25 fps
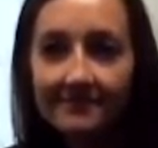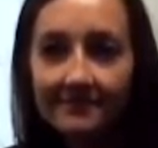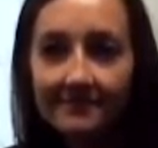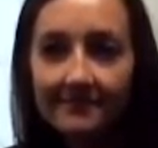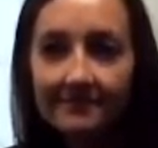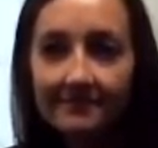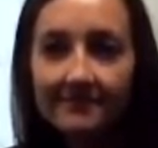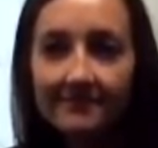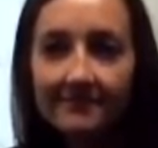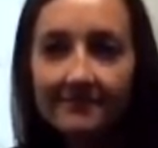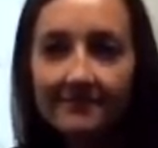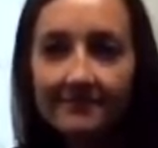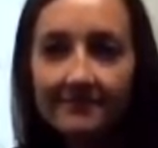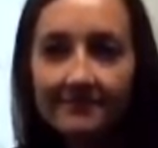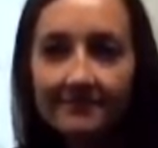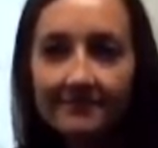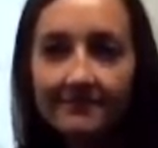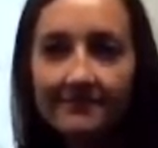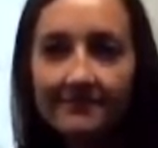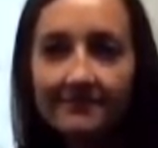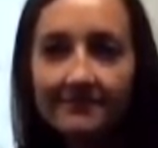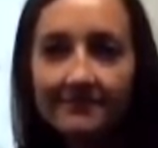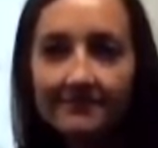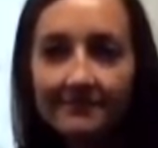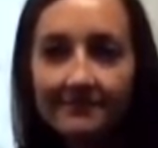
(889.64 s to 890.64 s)

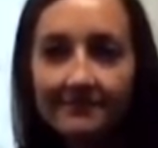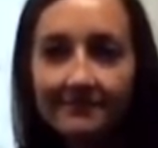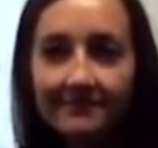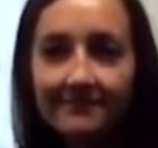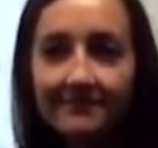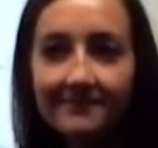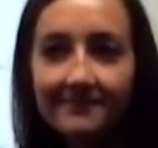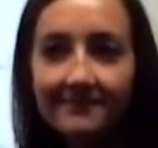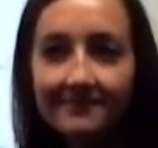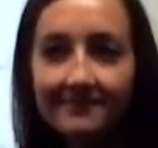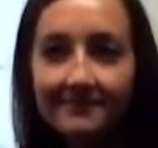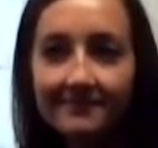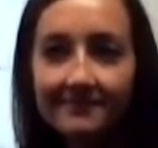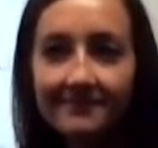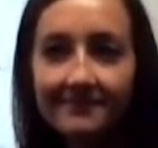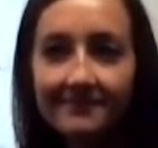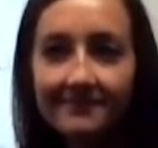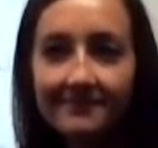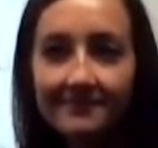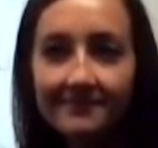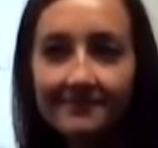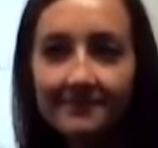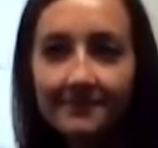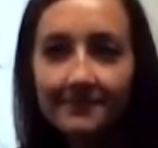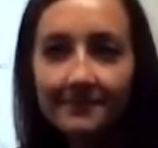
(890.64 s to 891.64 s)

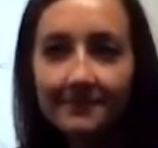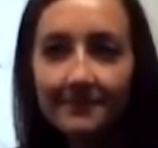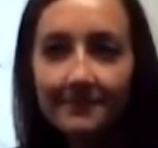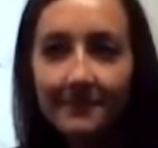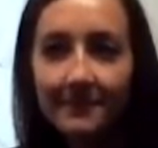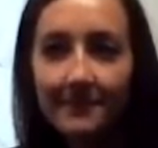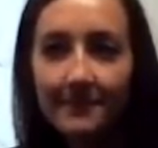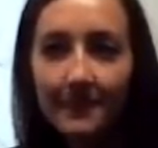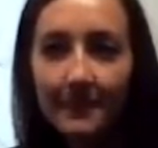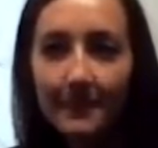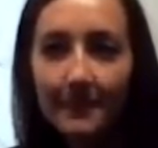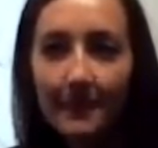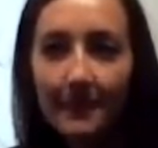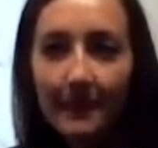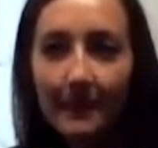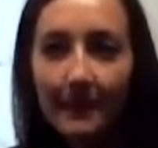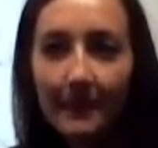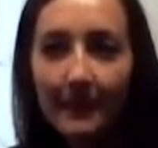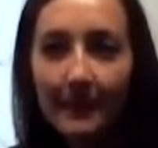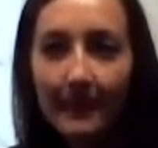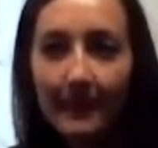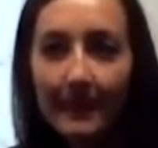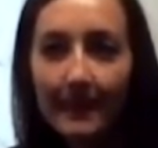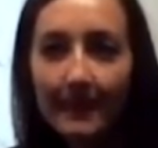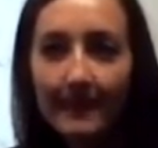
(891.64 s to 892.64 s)

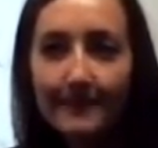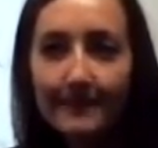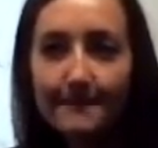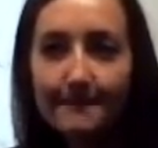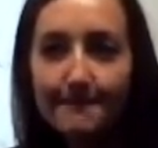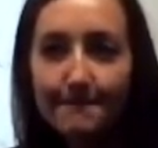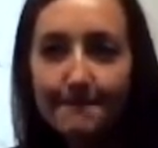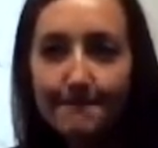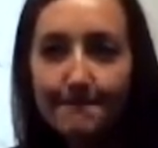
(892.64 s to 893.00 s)
(not speaking)